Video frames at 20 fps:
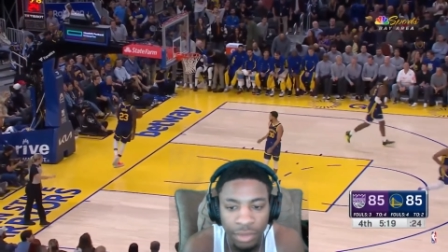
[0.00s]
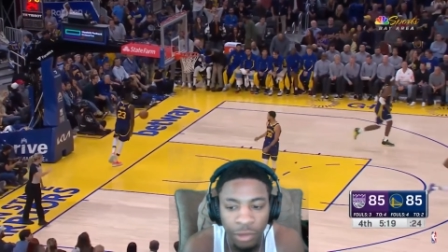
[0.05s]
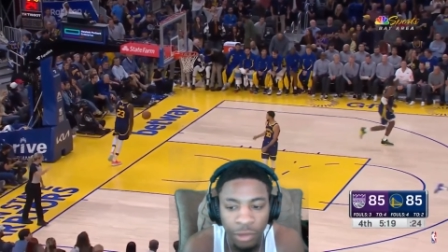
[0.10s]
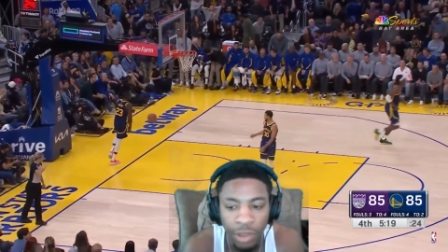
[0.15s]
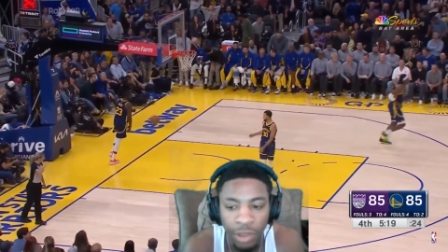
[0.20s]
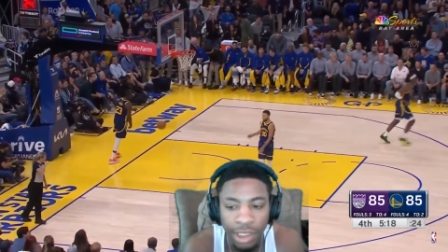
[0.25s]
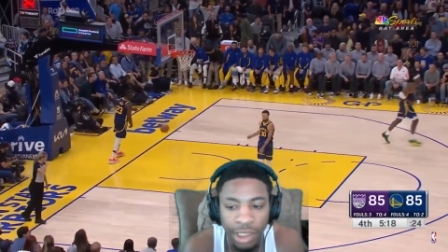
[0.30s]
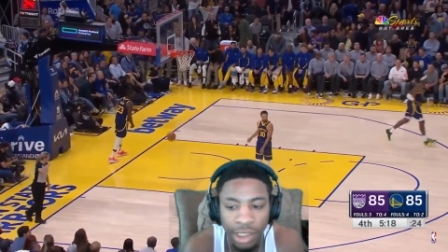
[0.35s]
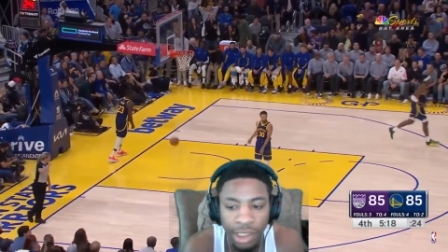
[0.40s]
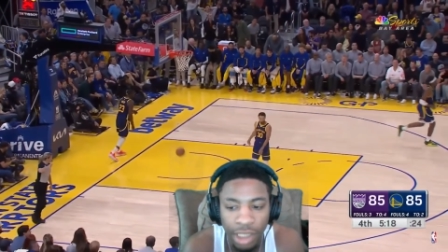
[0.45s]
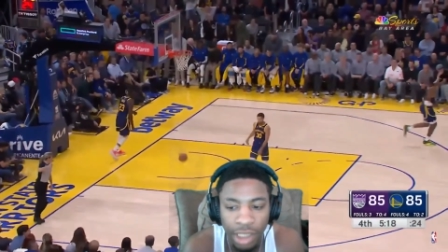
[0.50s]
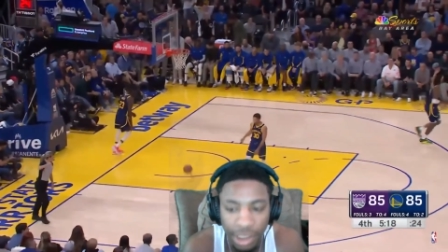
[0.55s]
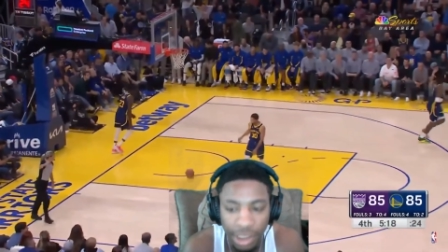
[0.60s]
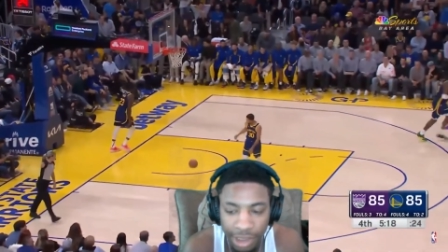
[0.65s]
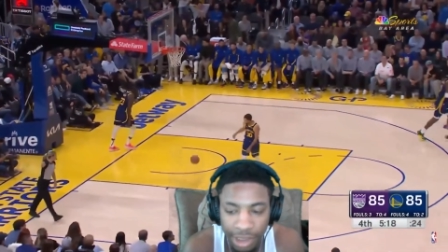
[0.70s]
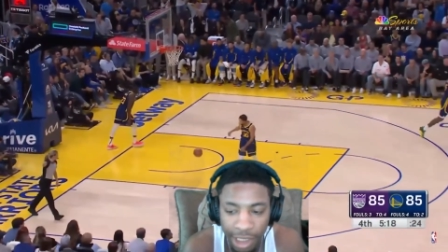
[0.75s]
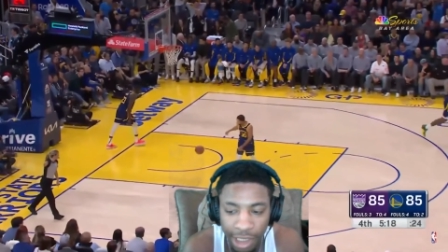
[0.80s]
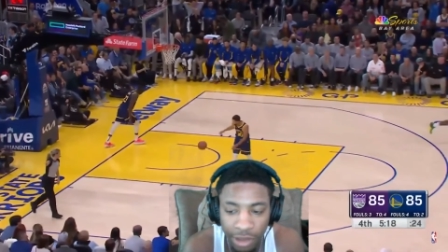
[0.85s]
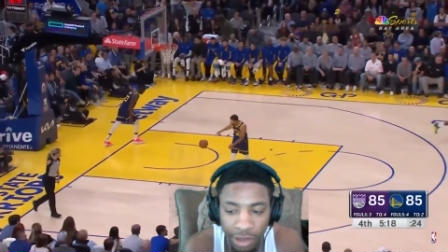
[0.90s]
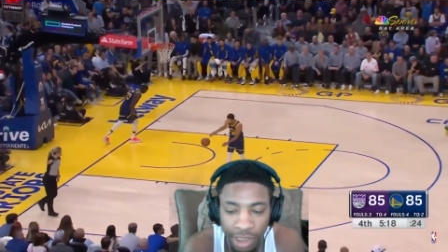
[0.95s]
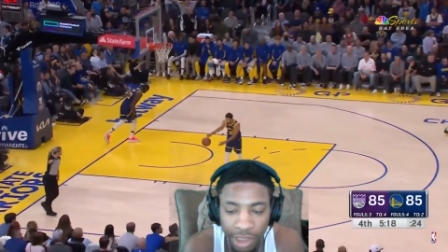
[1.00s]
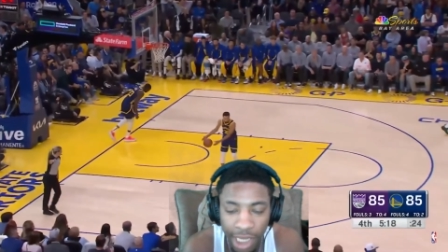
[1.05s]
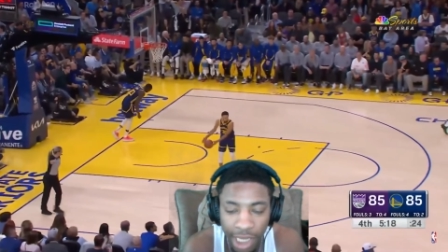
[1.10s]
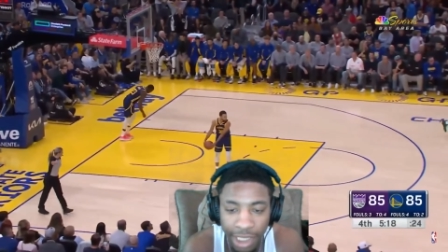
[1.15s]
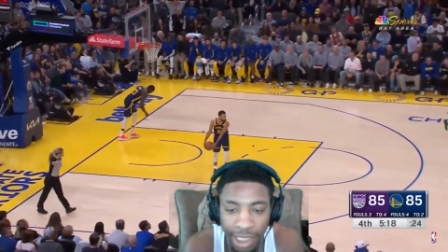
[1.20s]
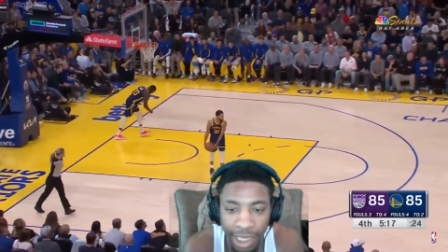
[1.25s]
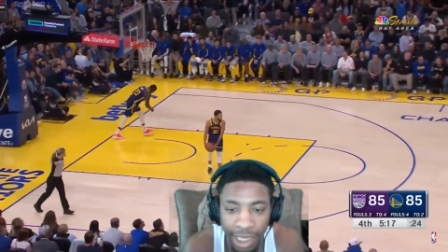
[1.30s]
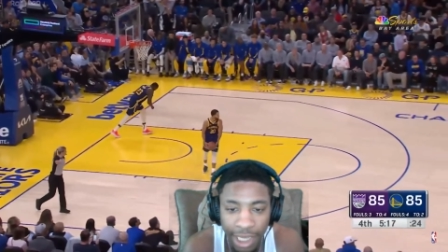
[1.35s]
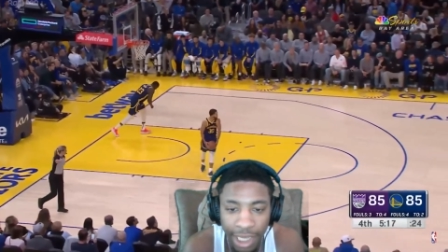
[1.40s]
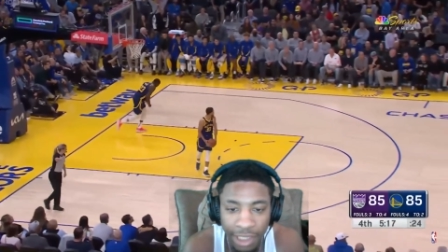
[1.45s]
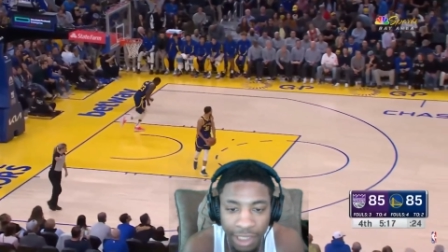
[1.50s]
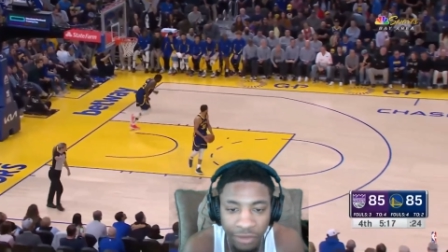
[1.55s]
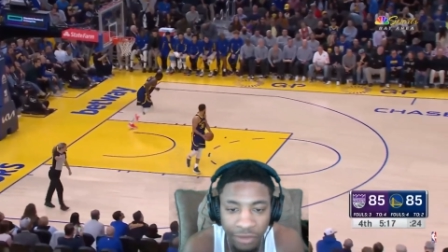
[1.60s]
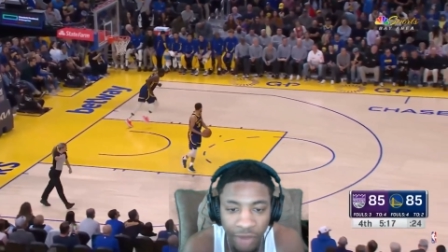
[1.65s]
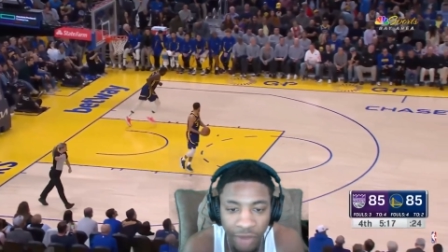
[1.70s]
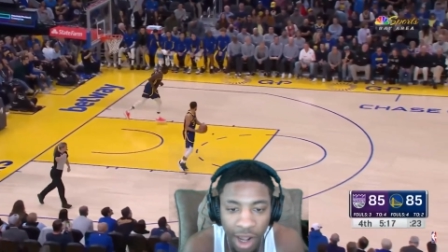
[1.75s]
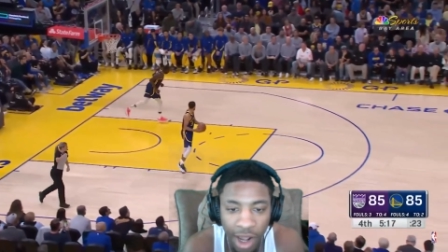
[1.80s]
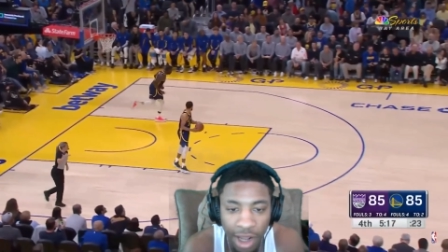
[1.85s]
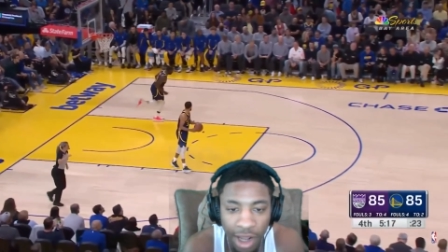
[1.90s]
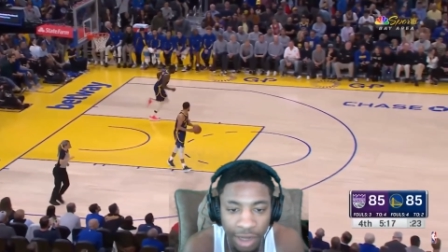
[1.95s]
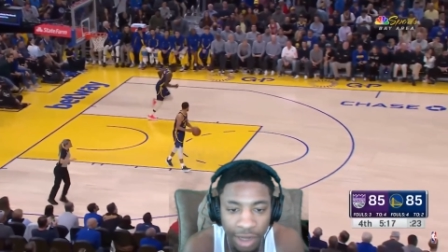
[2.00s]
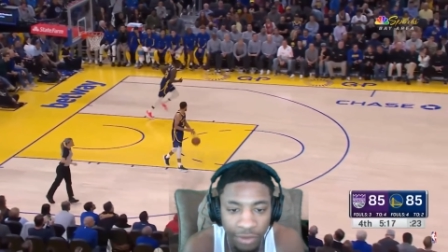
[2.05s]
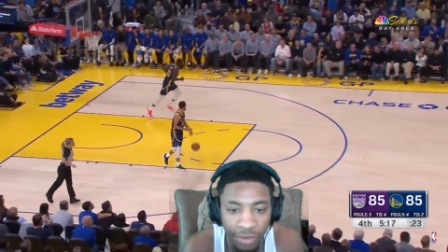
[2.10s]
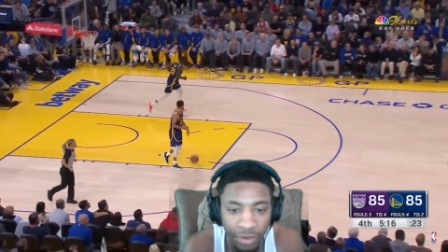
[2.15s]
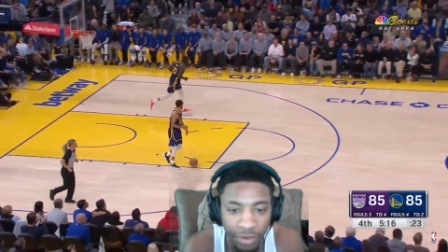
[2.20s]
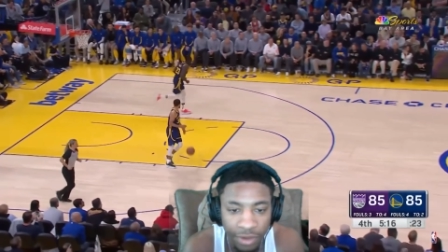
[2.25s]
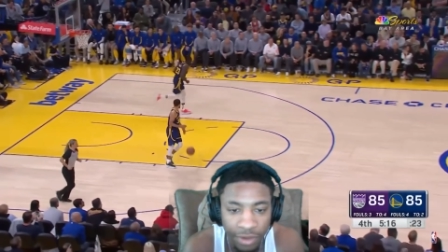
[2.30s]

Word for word: We in the clutch now. Tied at 85.